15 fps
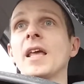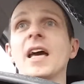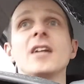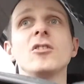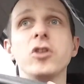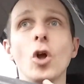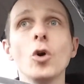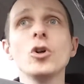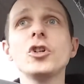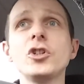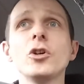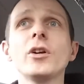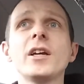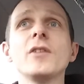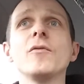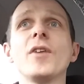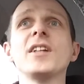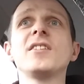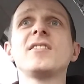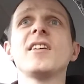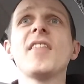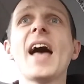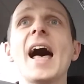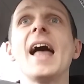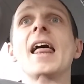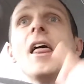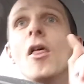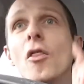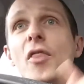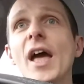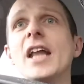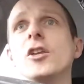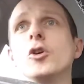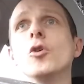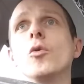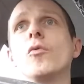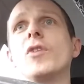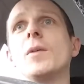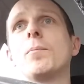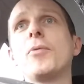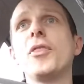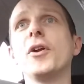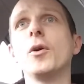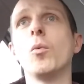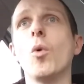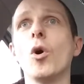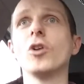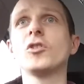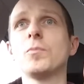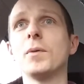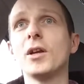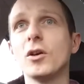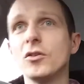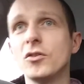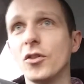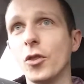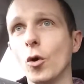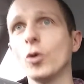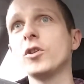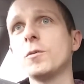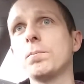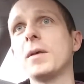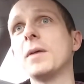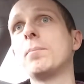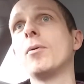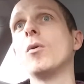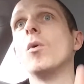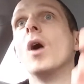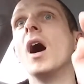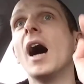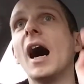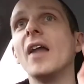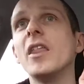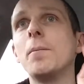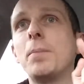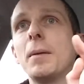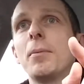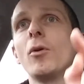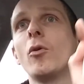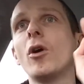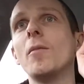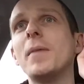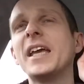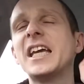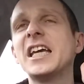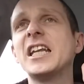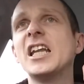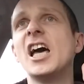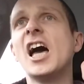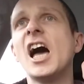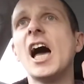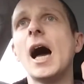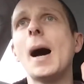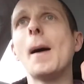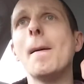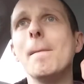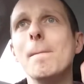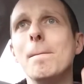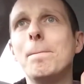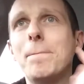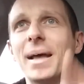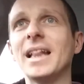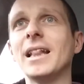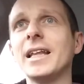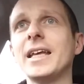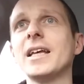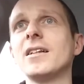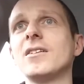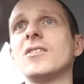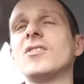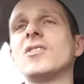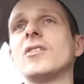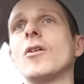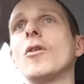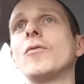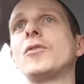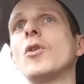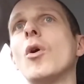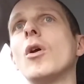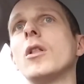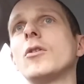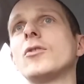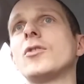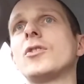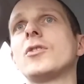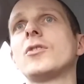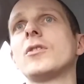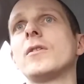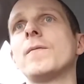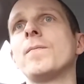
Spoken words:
And as long as you're convinced of that, then you'll reap the rewards, because those people are the people who are making billions of dollars